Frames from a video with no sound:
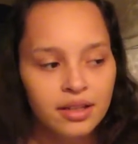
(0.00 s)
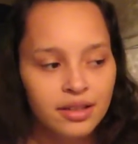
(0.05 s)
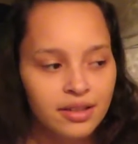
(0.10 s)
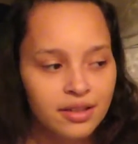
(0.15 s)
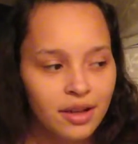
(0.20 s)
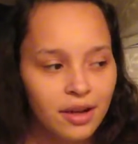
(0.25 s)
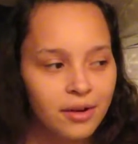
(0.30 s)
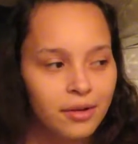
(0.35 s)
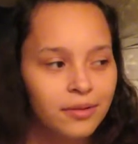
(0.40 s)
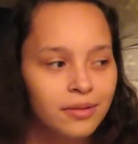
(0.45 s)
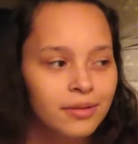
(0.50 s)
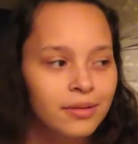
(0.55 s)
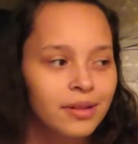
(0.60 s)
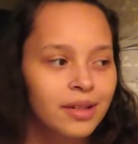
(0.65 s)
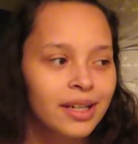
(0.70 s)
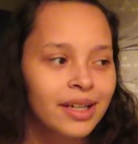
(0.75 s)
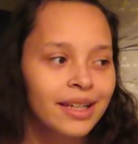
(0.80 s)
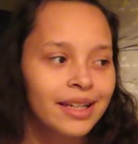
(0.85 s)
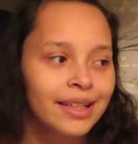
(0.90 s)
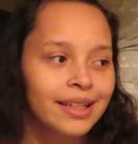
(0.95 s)
So
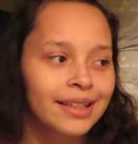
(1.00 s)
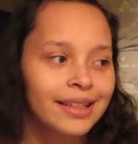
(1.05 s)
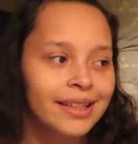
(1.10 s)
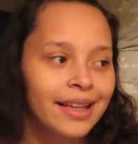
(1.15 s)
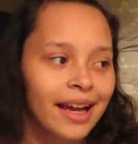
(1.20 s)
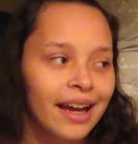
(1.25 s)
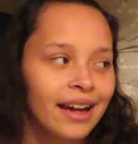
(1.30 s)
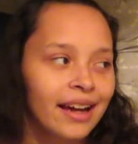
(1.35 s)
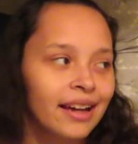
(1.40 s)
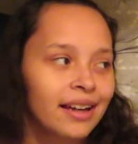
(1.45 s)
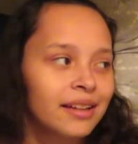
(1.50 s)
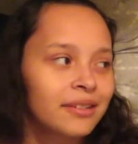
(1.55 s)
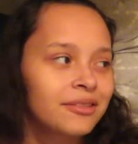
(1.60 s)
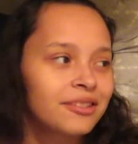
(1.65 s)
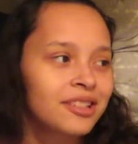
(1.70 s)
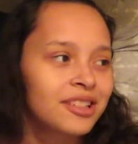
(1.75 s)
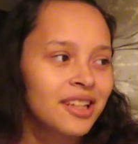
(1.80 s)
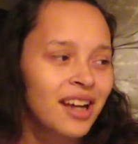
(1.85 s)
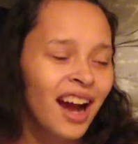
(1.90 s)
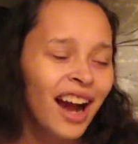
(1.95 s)
yeah, it
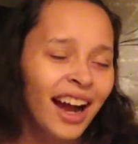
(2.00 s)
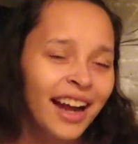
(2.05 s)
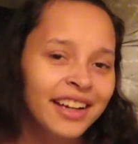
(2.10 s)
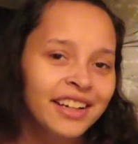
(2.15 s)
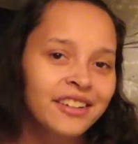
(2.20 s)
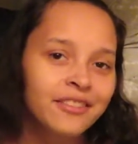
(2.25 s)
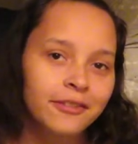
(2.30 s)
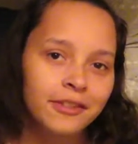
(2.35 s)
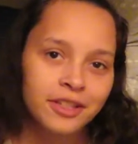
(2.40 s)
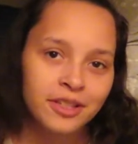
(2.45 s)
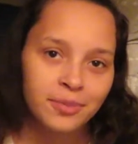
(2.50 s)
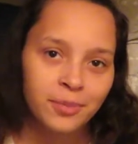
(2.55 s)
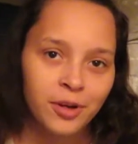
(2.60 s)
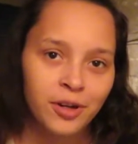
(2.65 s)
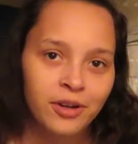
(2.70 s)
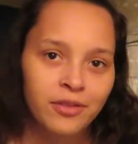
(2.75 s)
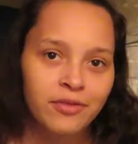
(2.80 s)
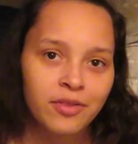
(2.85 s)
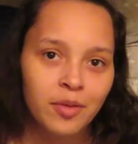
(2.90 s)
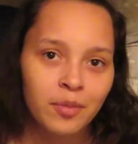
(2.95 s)
was kind of a
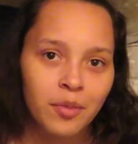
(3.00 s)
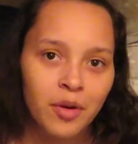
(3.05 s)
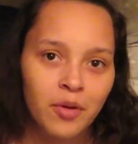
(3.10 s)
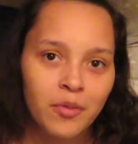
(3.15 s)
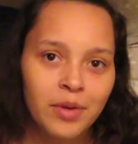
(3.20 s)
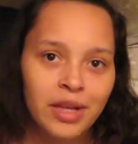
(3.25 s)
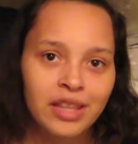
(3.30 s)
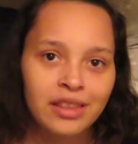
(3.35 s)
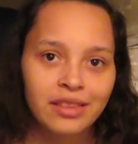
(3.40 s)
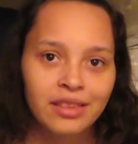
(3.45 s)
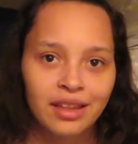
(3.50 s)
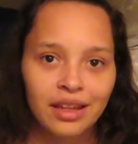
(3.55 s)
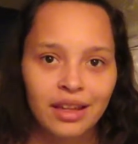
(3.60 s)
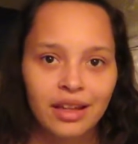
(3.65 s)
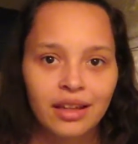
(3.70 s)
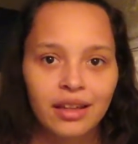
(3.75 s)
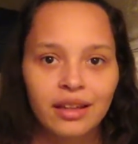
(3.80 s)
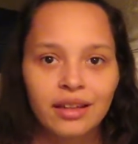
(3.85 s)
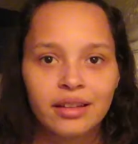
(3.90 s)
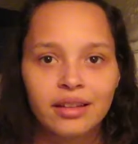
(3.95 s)
spur of the moment
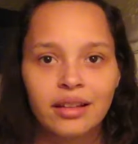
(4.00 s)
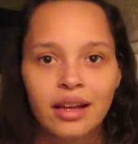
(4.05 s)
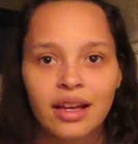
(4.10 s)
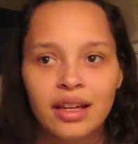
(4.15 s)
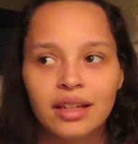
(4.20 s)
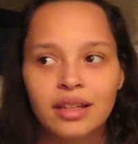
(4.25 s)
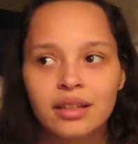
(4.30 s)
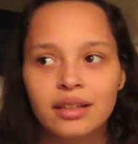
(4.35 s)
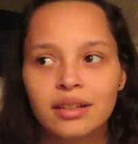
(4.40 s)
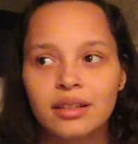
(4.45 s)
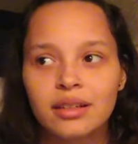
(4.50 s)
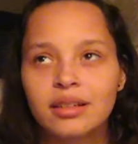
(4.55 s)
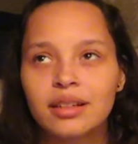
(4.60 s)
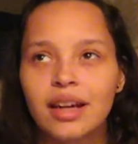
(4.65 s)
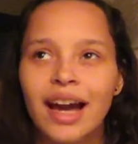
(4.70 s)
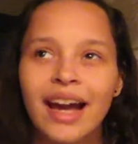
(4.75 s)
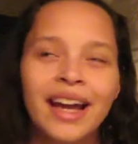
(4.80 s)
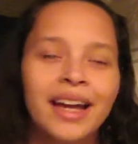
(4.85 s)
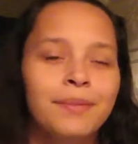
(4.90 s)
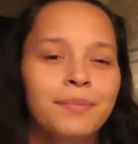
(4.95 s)
thing. I
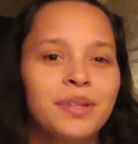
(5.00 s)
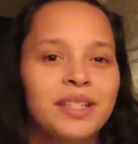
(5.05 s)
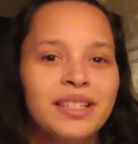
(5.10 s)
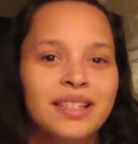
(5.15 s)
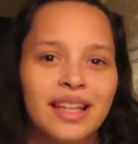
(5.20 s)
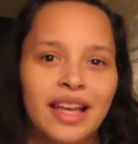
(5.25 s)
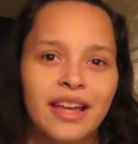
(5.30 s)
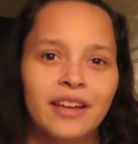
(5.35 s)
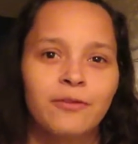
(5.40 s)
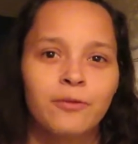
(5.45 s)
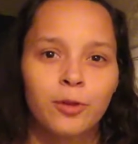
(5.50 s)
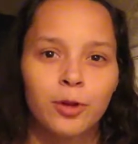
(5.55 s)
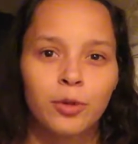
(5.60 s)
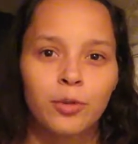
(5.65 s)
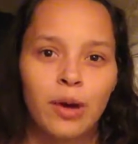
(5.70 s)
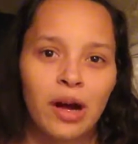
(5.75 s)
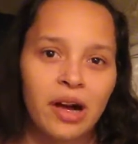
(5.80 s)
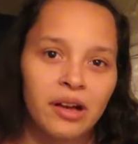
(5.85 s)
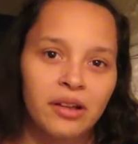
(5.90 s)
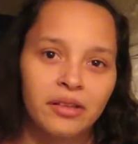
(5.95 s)
had been saying for
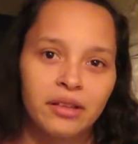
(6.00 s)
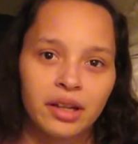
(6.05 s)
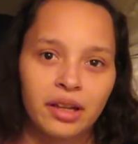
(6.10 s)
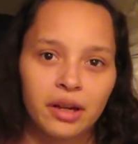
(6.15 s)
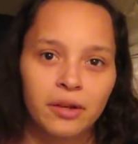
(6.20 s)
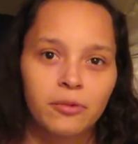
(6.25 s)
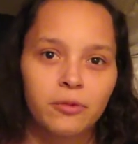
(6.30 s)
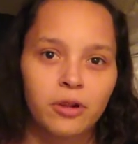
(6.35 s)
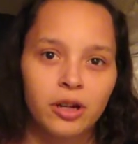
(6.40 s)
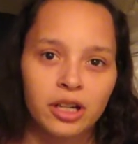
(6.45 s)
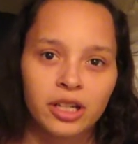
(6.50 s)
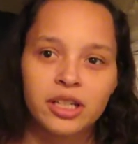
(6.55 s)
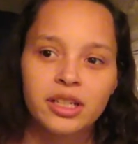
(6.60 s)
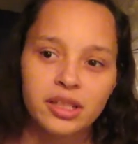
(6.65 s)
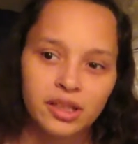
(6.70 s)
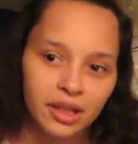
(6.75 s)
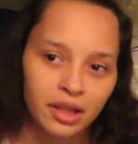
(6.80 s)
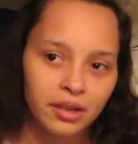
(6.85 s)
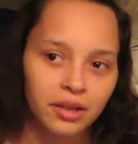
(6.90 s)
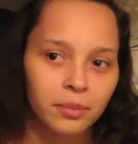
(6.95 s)
a while that I wanted
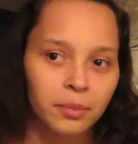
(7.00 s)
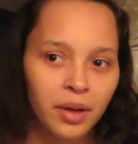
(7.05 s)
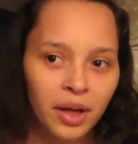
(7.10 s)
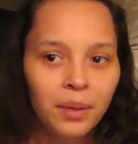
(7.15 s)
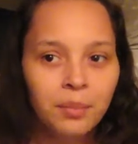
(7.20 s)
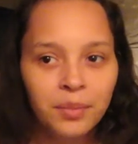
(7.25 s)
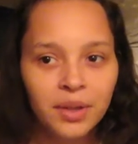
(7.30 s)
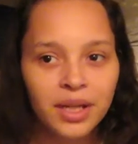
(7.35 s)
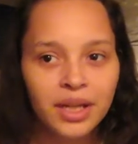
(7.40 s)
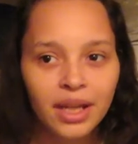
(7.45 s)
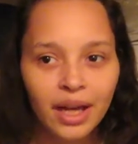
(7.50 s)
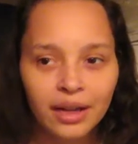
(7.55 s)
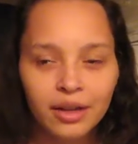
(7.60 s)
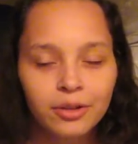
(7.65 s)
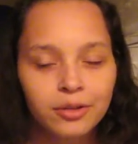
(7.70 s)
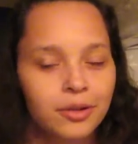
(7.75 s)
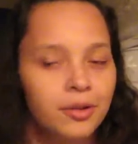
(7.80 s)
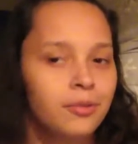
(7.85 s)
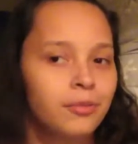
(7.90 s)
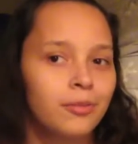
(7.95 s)
another puppy. I
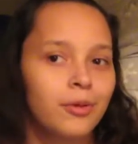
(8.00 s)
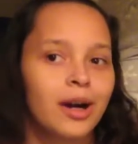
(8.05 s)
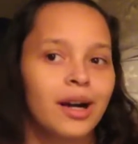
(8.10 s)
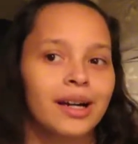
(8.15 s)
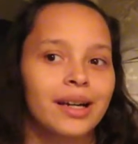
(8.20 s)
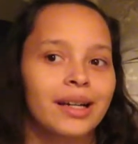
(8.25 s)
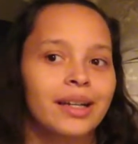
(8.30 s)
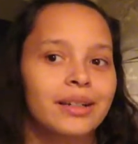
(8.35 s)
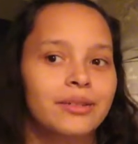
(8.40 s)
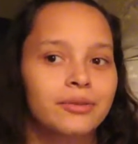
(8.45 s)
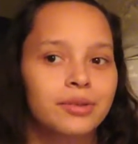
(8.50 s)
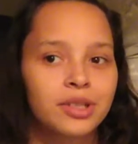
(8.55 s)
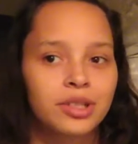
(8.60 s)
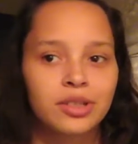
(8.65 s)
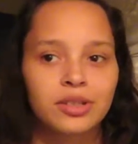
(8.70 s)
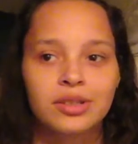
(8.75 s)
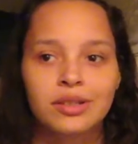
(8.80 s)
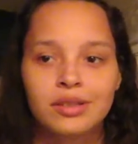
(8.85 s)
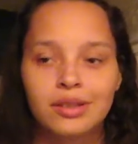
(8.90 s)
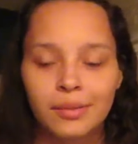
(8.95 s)
don't know why, it was
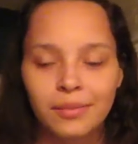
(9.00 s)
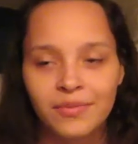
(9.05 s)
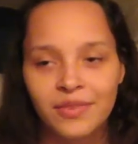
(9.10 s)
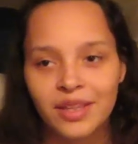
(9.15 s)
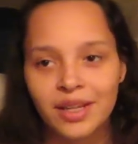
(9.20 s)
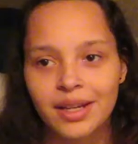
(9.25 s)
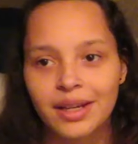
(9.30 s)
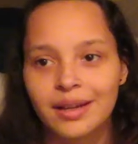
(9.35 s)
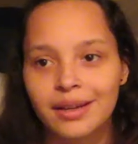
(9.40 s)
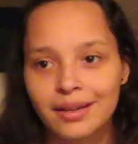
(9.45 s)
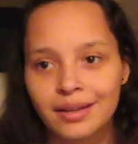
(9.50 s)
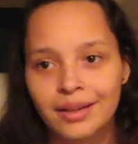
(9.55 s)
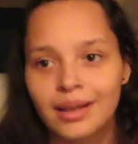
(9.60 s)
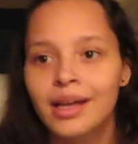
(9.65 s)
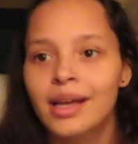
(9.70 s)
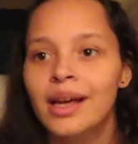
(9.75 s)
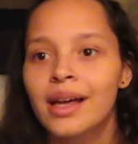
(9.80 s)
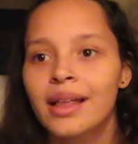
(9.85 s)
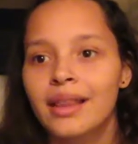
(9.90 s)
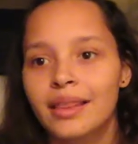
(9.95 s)
just something
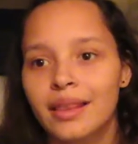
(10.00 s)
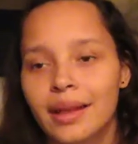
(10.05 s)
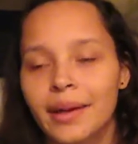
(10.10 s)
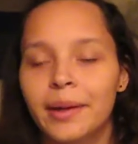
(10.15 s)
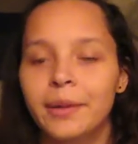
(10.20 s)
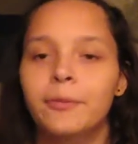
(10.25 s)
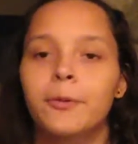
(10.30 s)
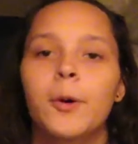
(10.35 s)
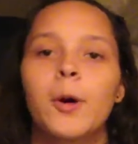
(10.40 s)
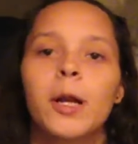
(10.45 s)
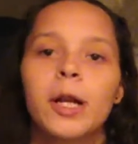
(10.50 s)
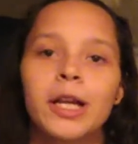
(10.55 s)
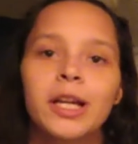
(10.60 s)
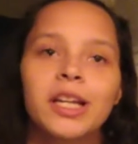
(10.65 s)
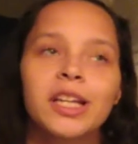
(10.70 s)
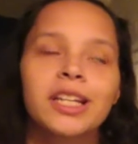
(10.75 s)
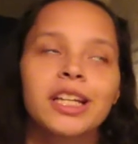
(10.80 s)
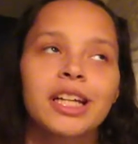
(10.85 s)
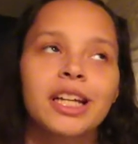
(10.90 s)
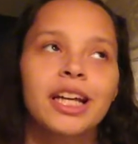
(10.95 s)
that I
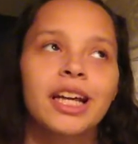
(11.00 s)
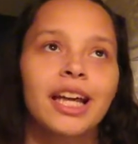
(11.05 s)
wanted.